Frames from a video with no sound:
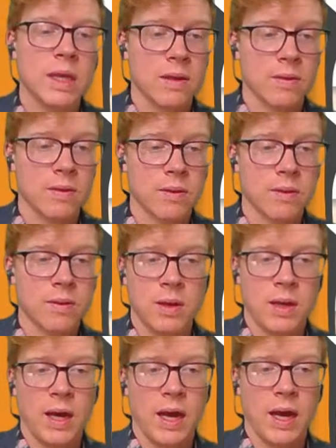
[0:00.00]

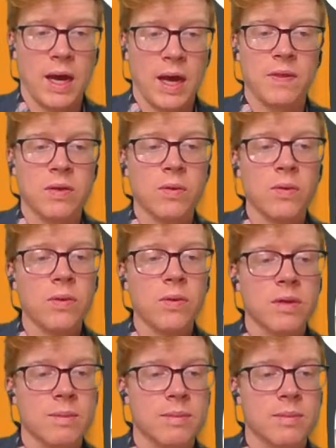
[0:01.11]
Discussing the pattern
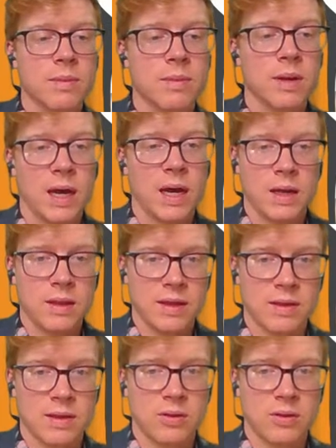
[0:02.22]
which allows Kiwi